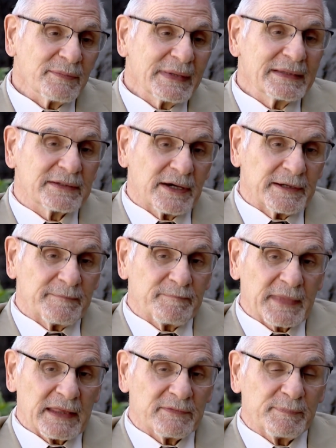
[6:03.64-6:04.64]
to be
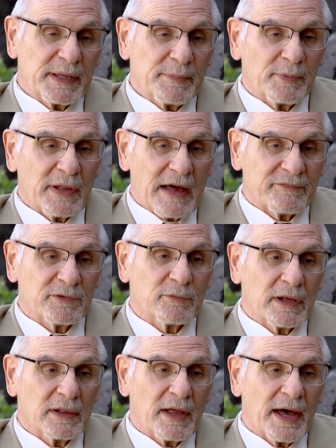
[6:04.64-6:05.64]
done is people have to
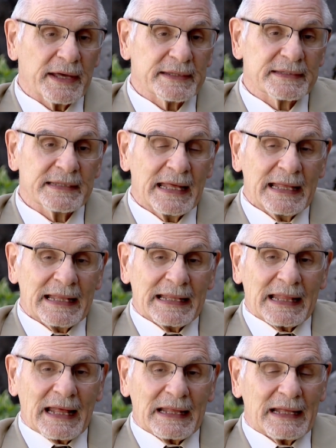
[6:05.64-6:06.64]
realize
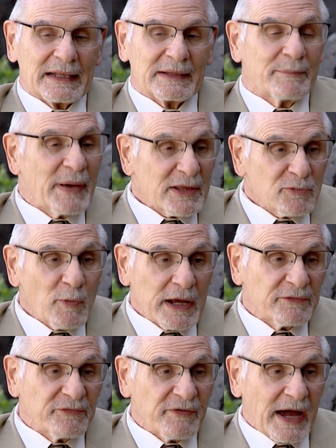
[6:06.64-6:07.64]
the best way
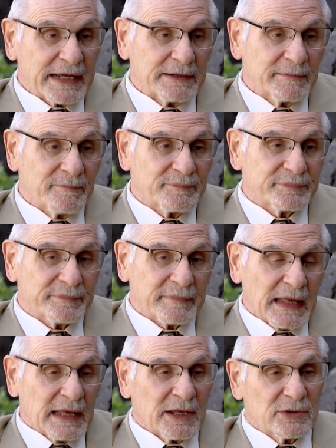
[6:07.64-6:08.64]
to fight
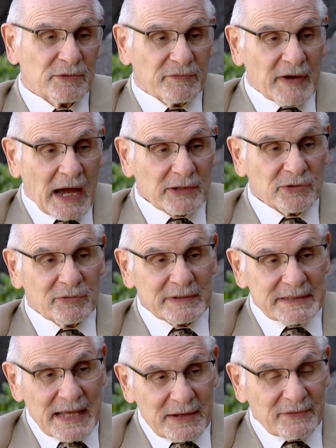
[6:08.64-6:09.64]
is you've got to
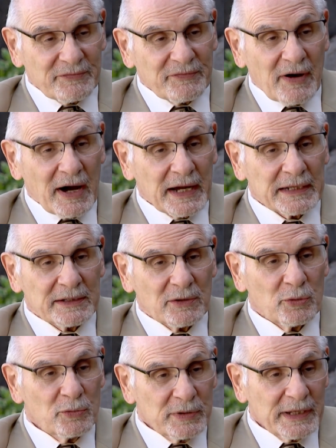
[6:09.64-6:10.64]
identify
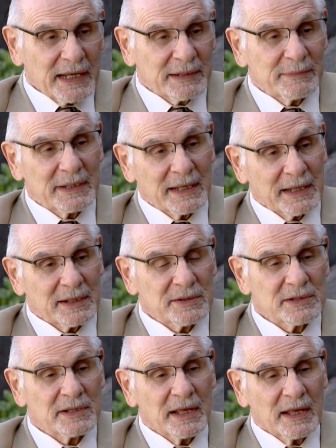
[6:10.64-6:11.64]
who the enemy is